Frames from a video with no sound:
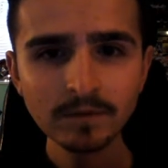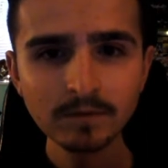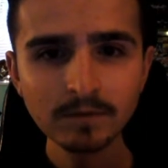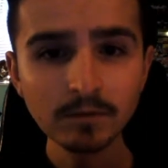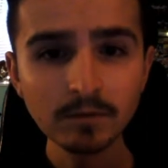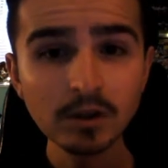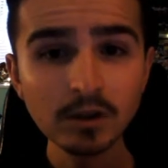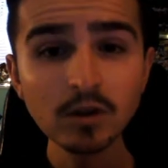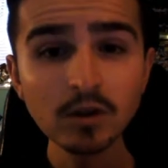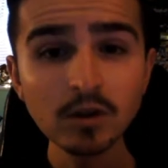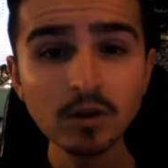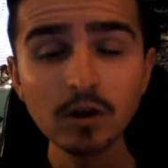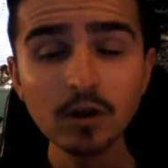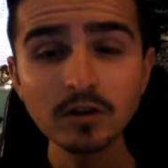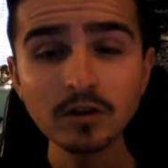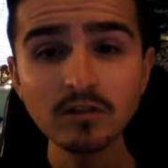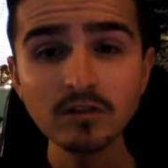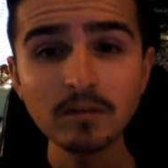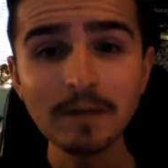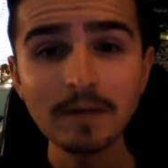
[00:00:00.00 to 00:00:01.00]
But you're not. You're
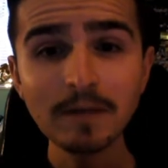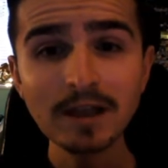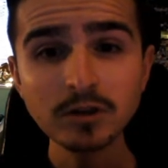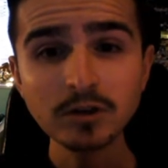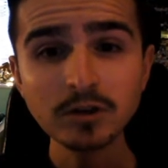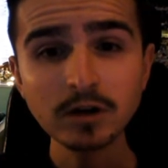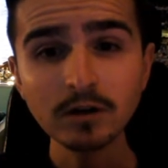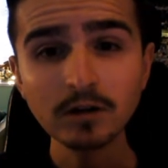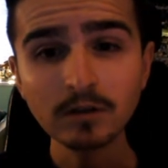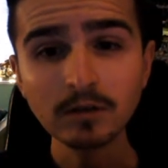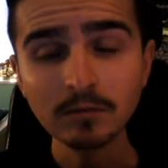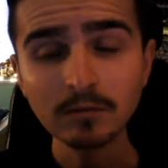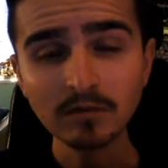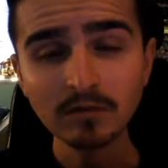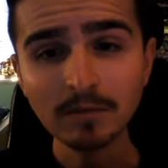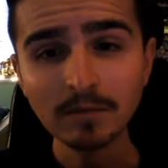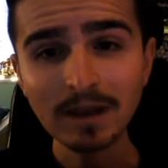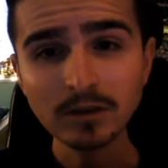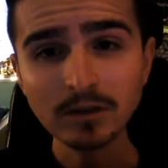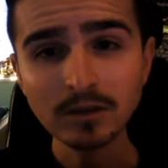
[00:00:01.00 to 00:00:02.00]
just a man-child. I'm just a
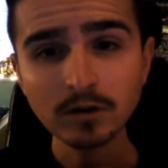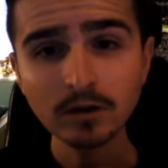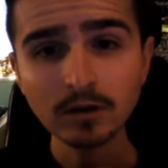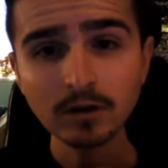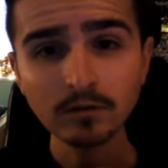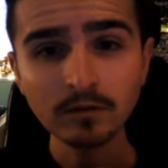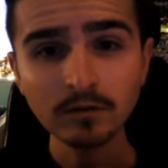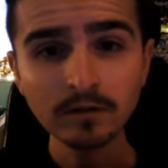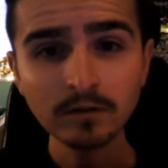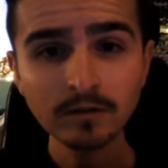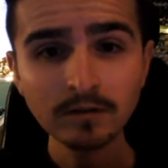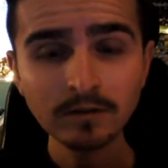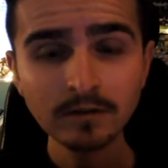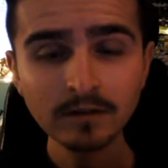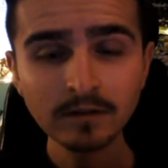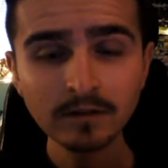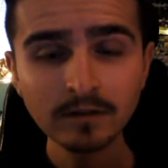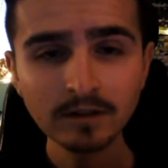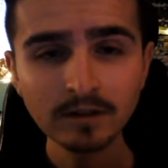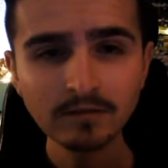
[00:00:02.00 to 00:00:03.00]
man-child,
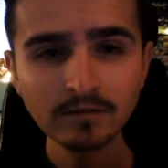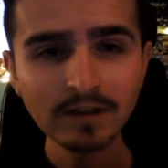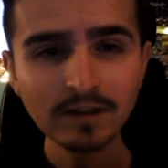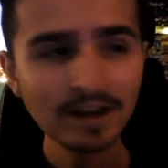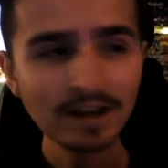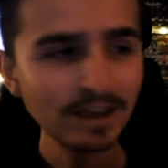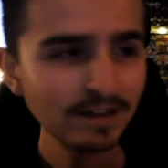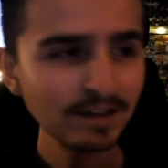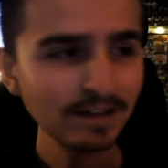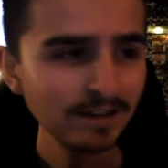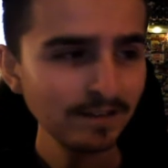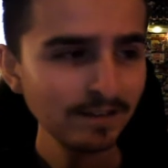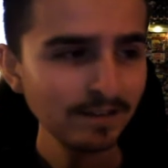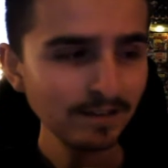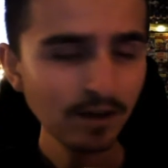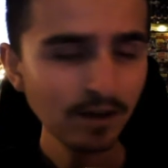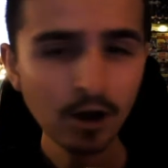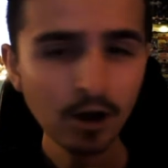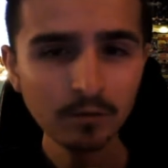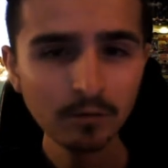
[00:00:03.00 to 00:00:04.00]
really.
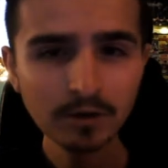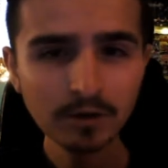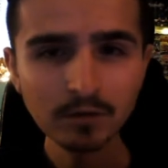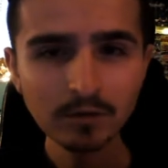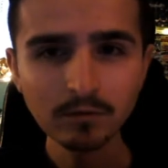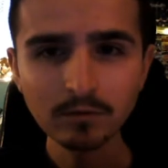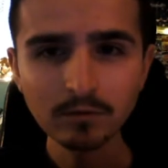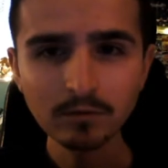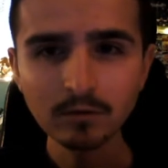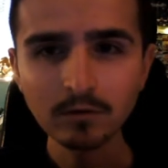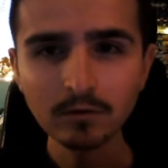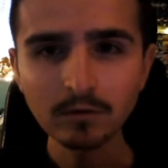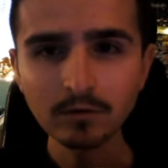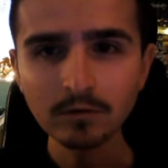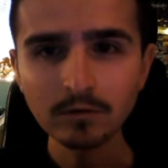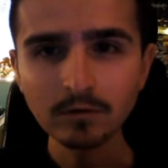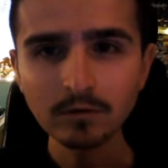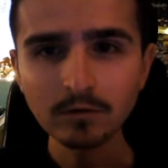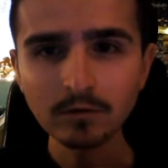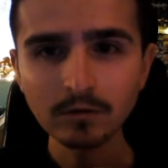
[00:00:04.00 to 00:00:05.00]
Aren't we all,
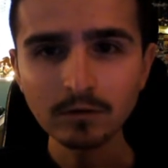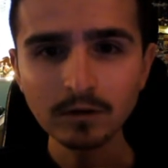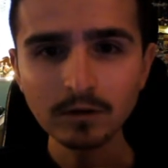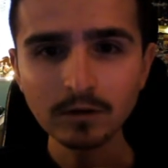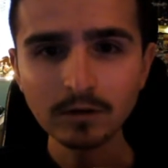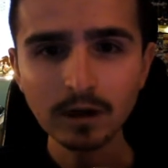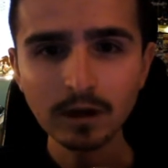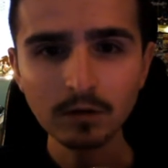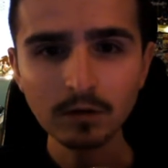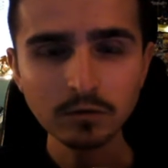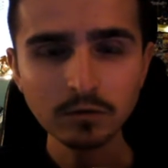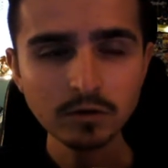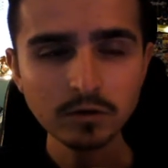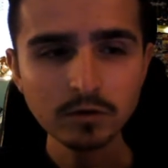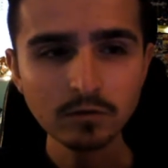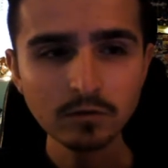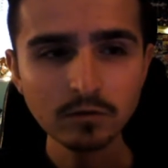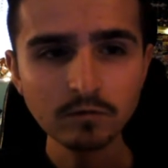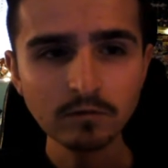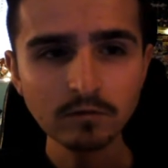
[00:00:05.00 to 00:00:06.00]
or girl
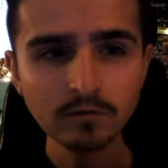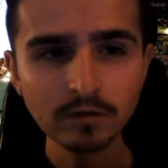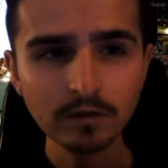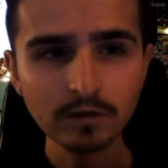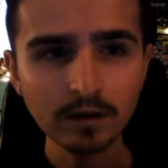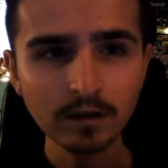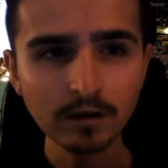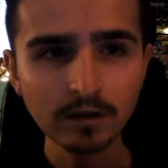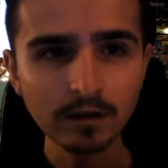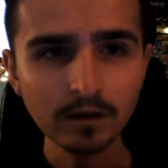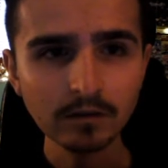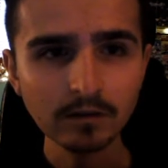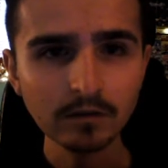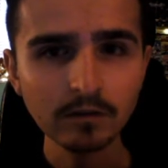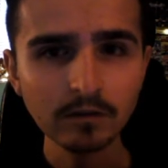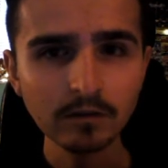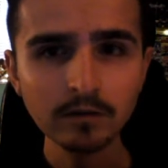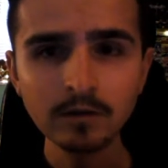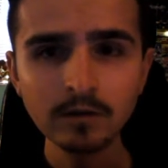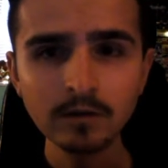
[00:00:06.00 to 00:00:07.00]
children? I don't
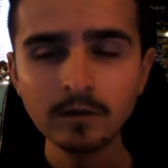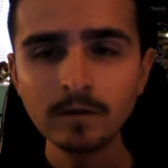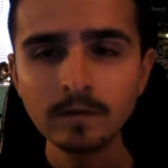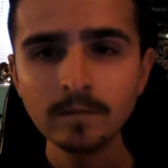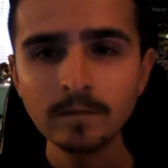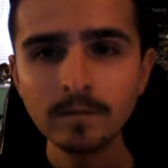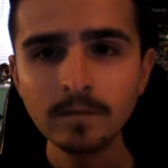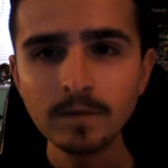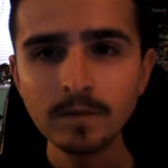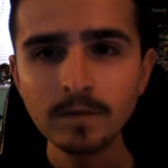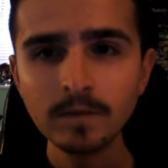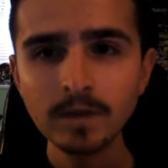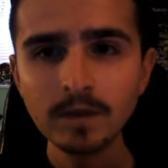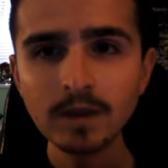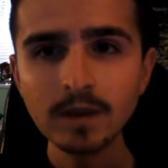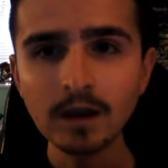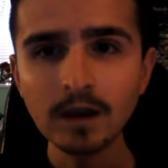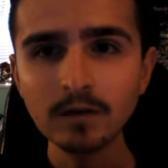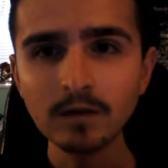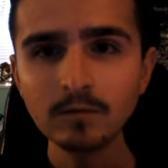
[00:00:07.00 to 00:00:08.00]
know.
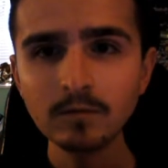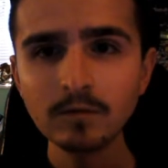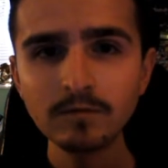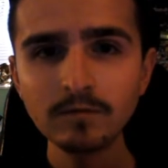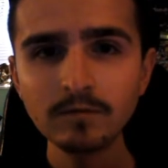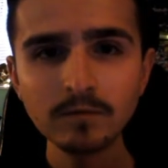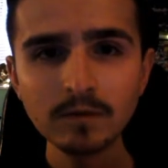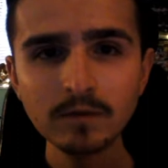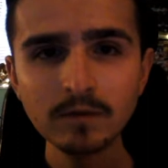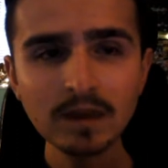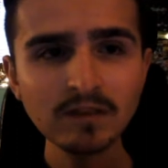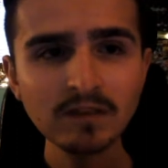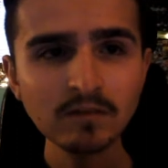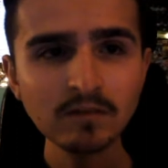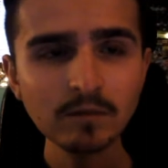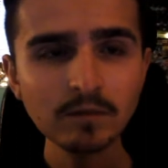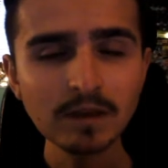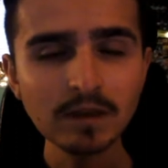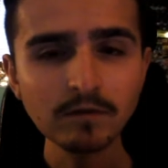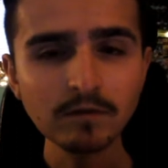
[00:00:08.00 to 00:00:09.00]
No, with geezers
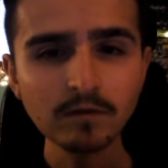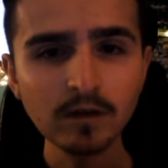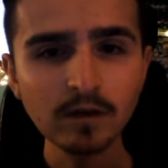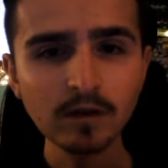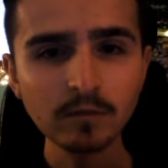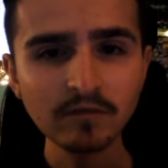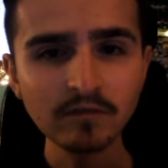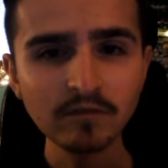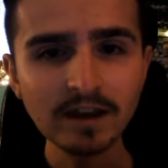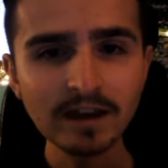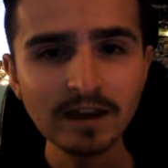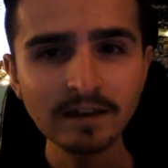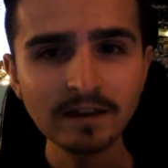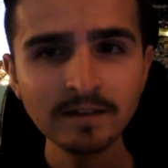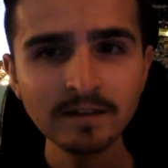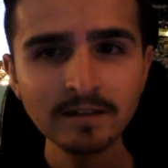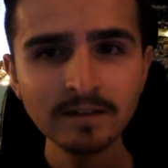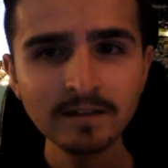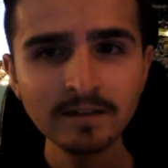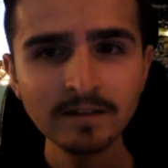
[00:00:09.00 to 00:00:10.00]
we never grow up really.
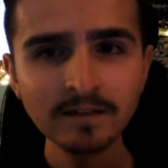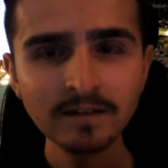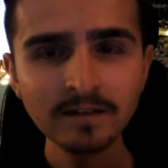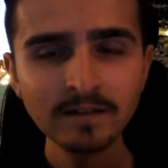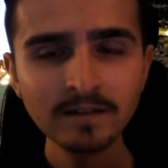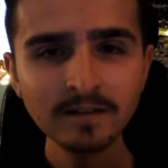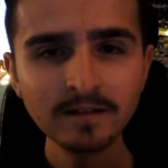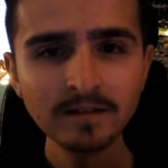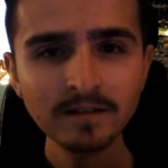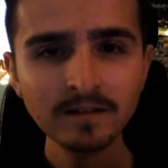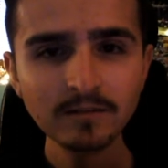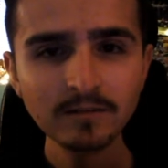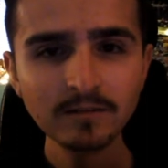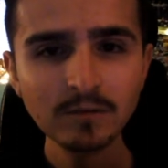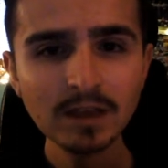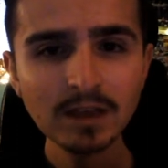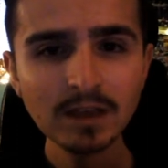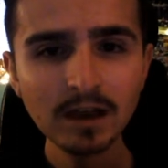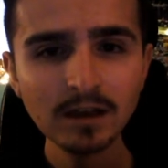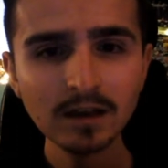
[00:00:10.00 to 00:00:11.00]

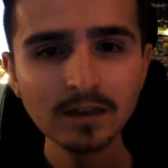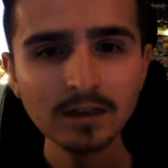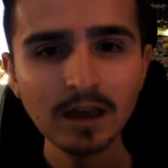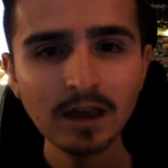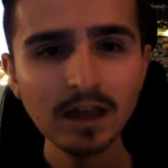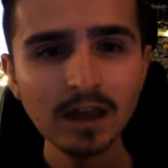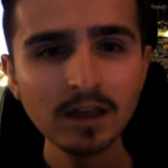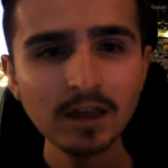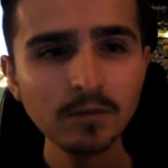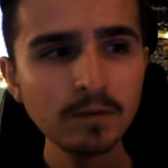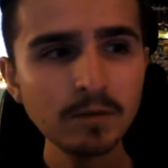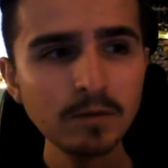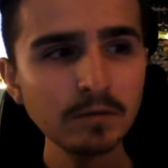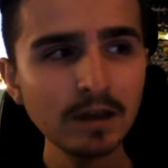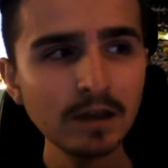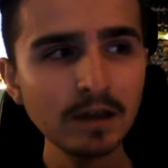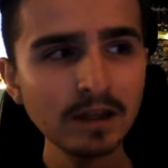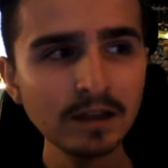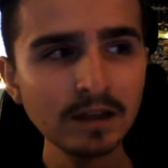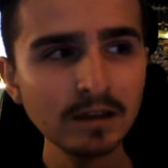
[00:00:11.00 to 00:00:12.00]
Like I know people
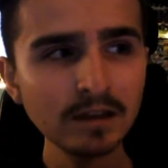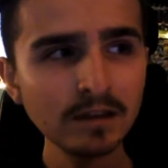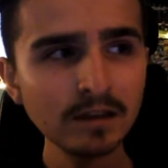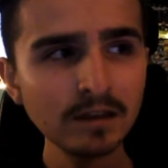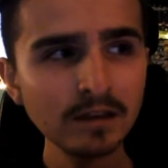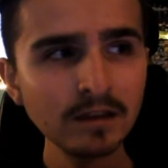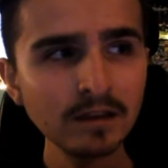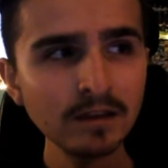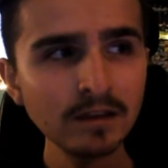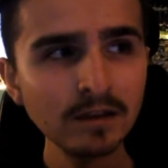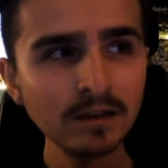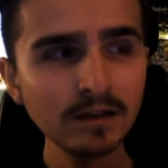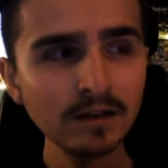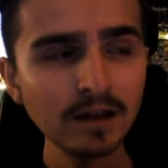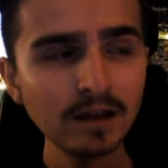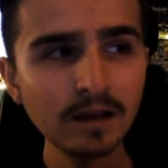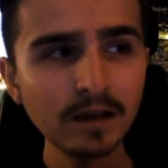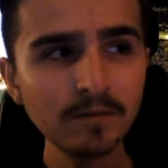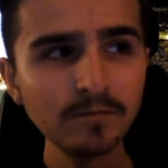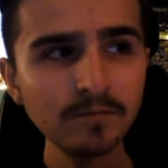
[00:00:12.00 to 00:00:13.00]
like
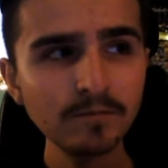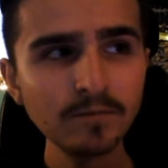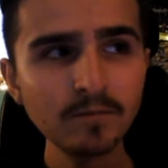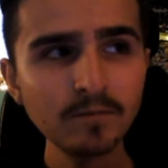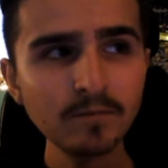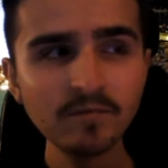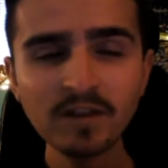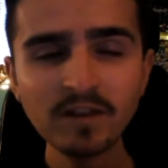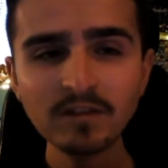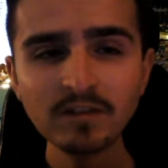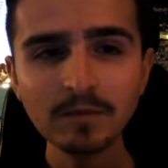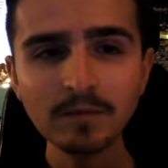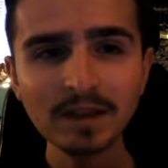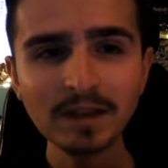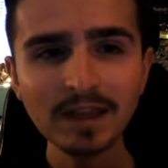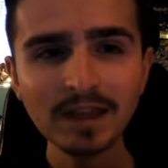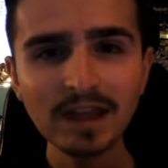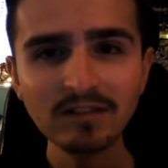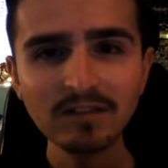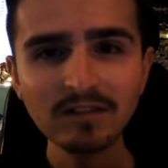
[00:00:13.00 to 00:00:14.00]
friends of my
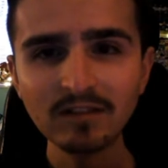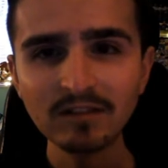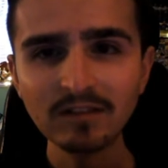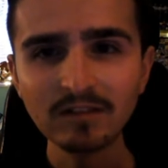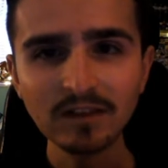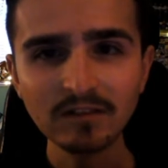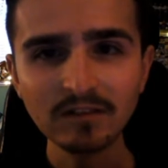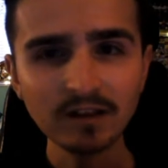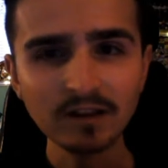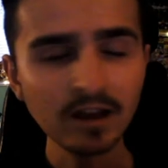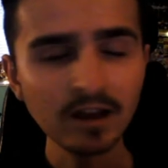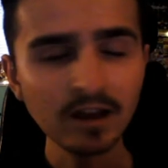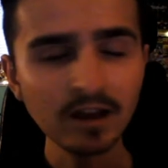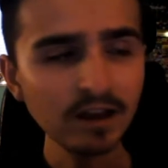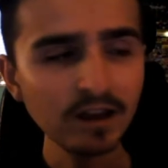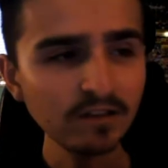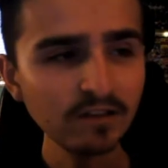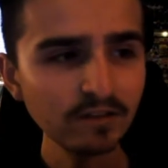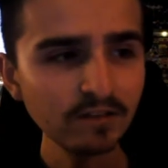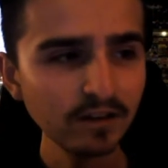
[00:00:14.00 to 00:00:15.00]
dad's and his
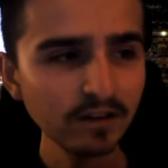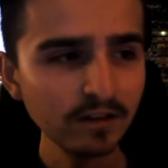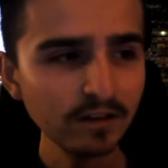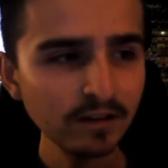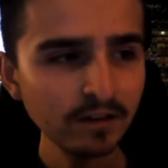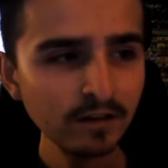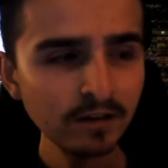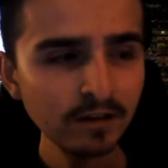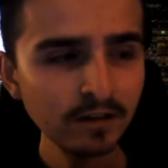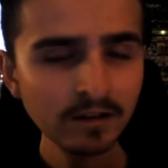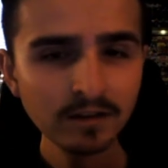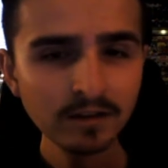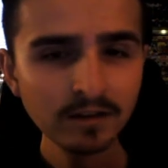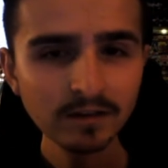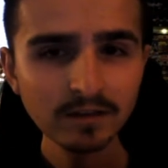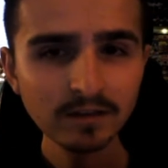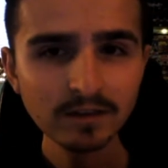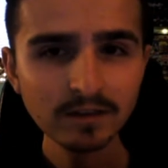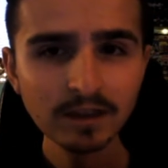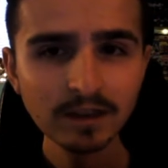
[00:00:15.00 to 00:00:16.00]
clients, like,
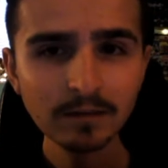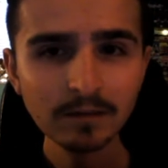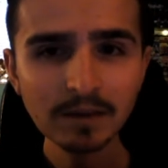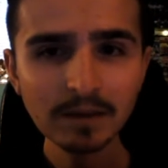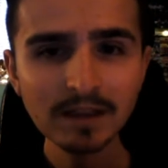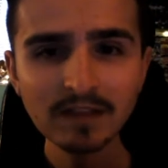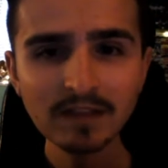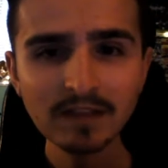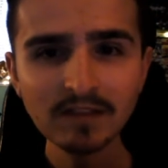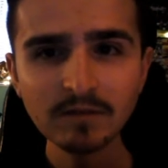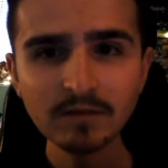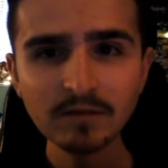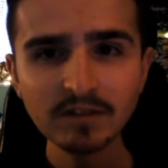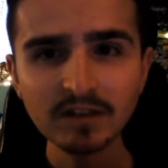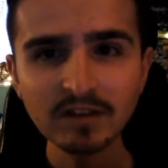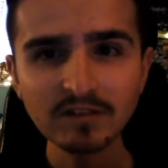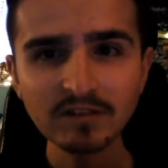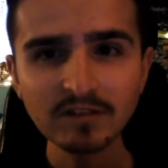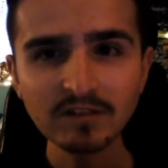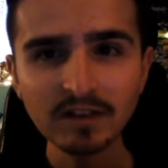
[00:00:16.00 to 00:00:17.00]
they'll be in their
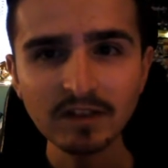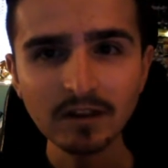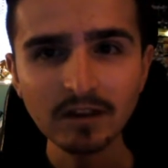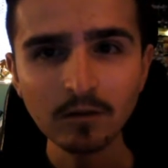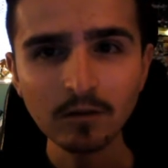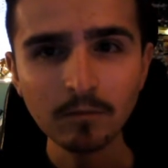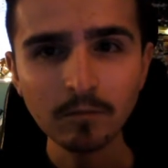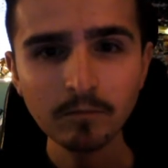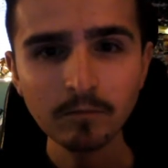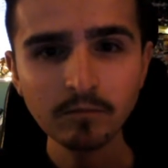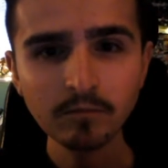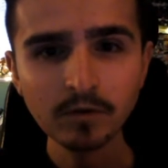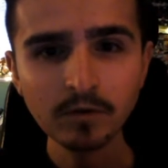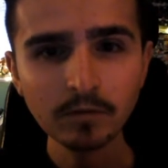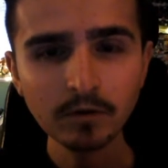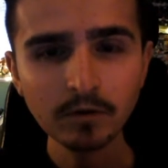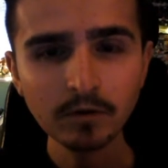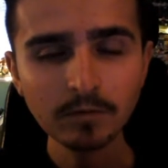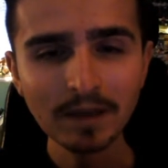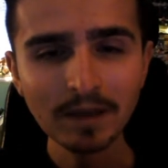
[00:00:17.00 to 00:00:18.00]
70s and they got proper
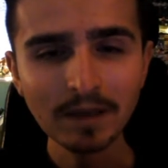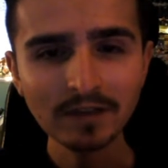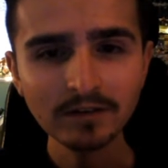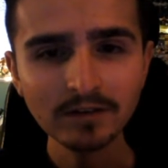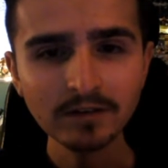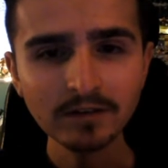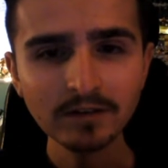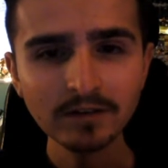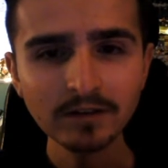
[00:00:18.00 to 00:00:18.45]
good banter,